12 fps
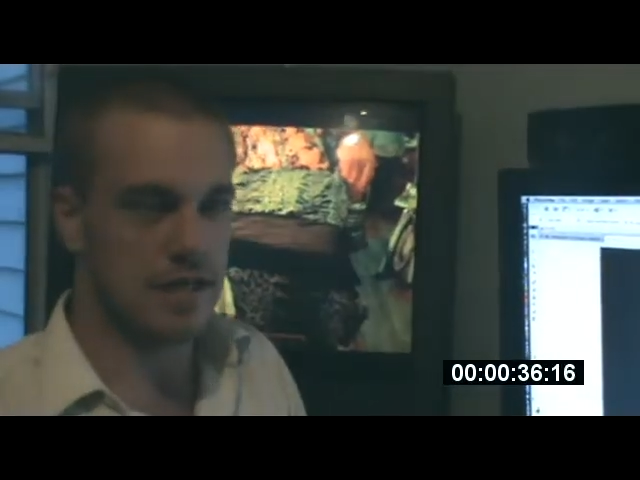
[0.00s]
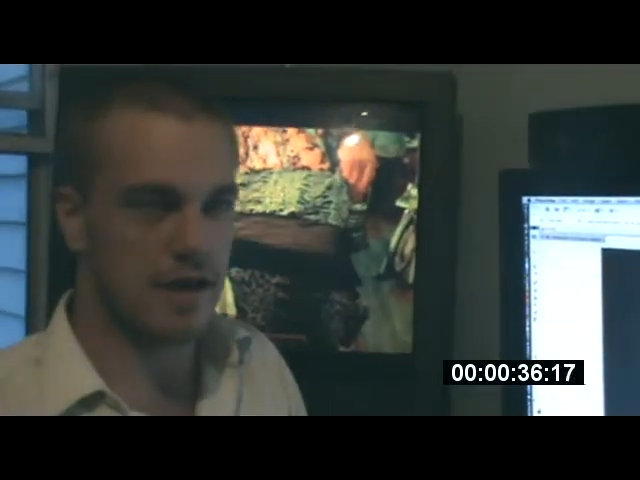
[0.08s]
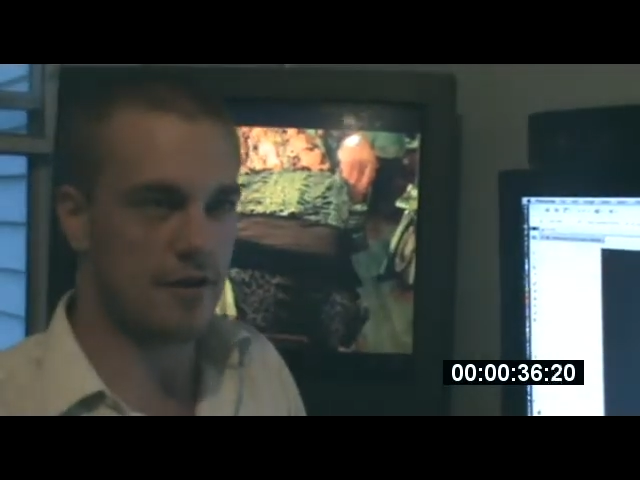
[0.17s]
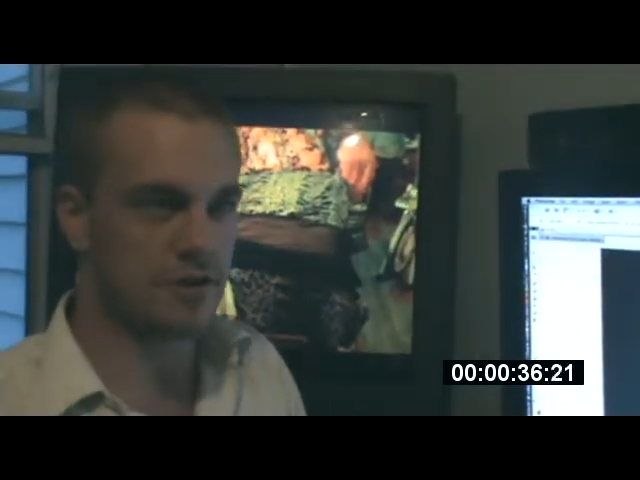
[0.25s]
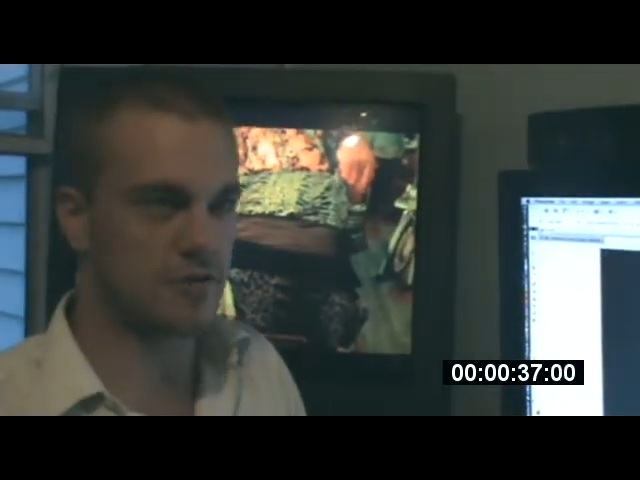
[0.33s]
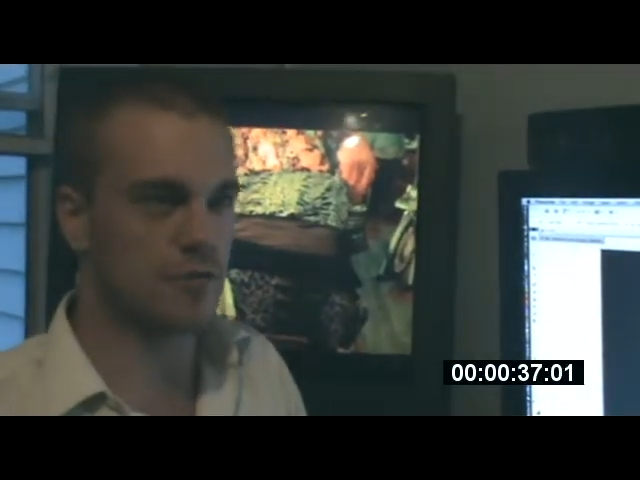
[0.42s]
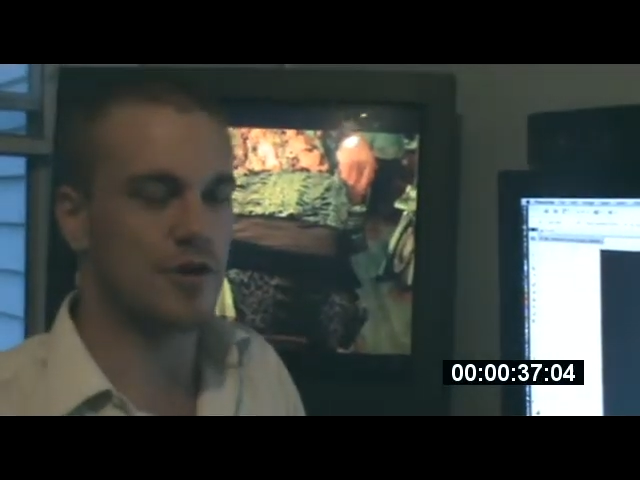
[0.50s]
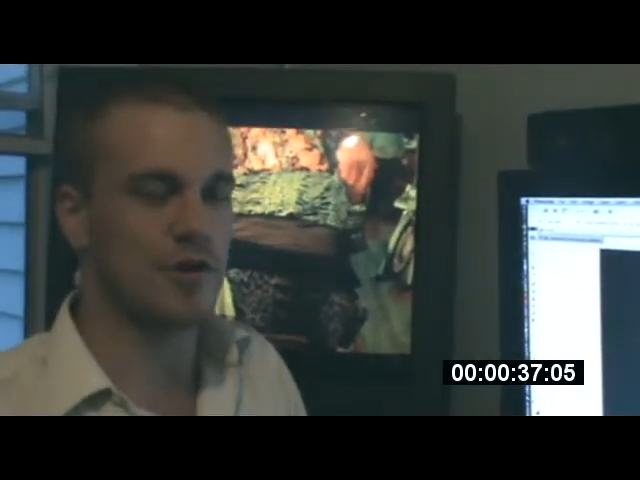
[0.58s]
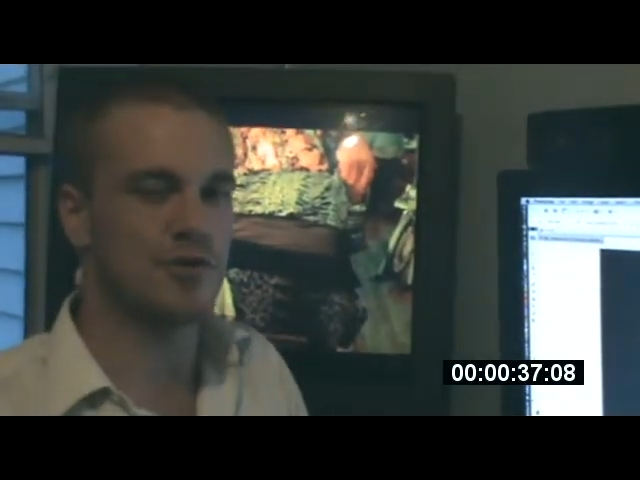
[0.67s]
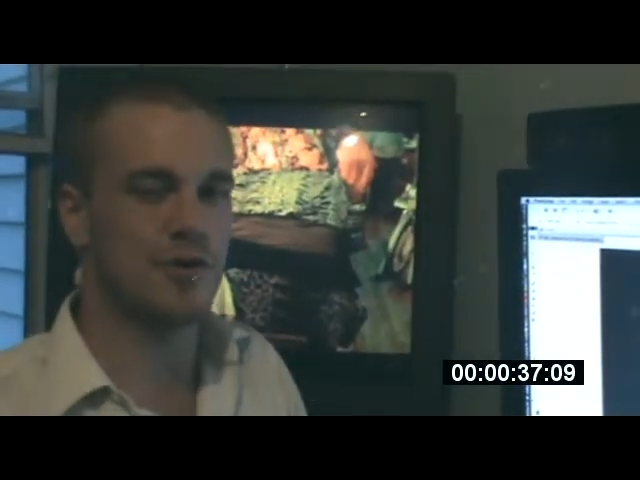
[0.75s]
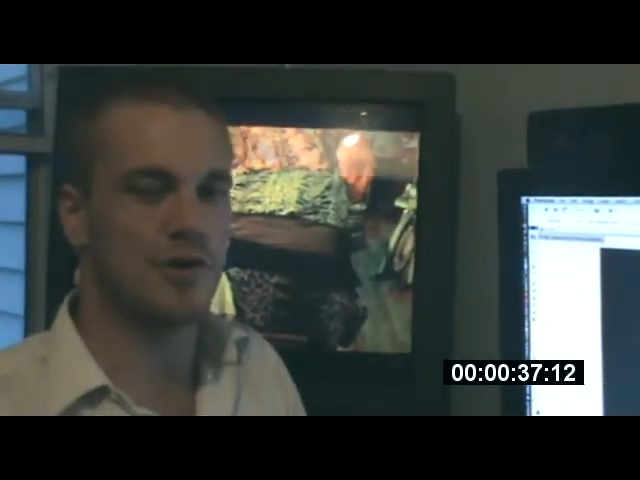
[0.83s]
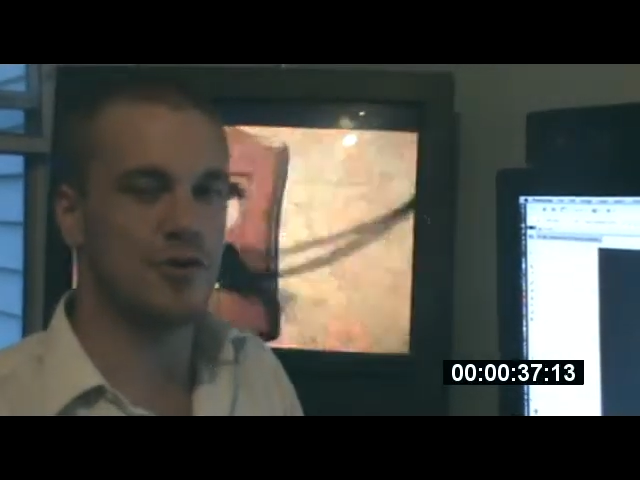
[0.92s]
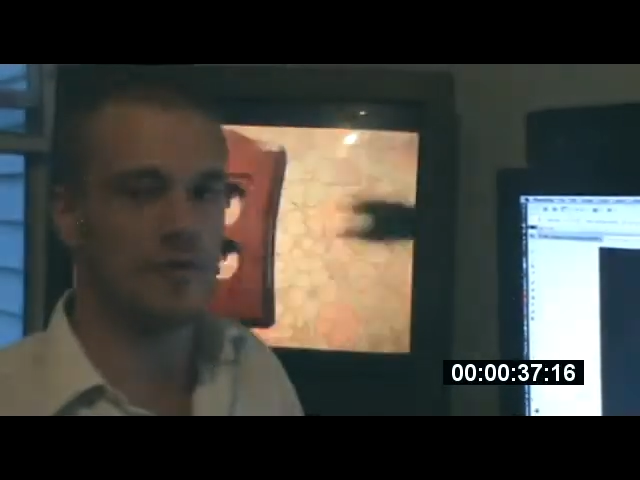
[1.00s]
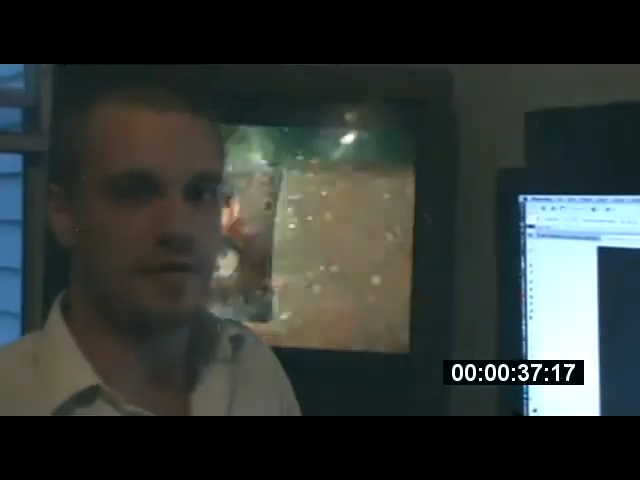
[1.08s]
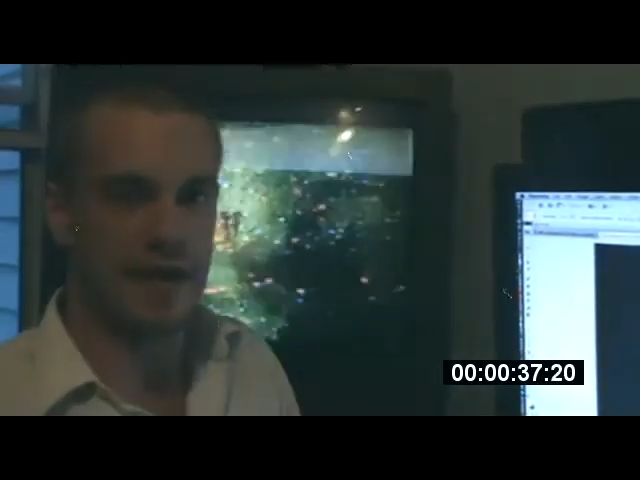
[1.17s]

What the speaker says: I also really enjoy doing